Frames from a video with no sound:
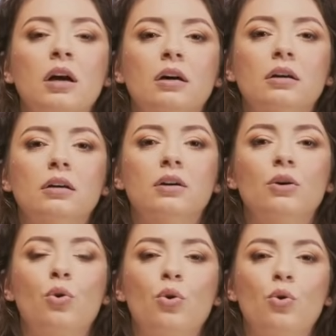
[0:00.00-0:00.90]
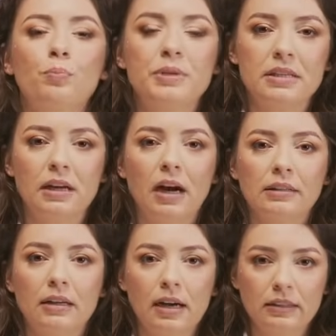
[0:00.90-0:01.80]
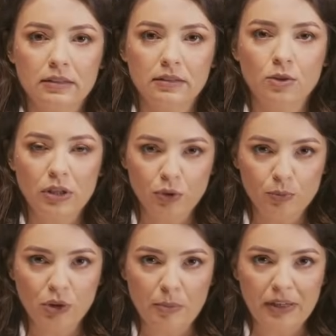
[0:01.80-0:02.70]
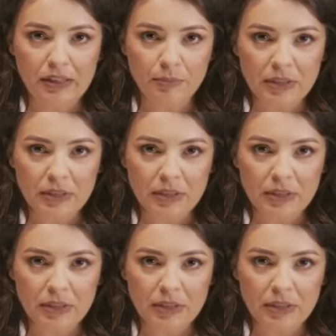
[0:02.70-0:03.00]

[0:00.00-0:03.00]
that go beyond anything we've imagined. From medical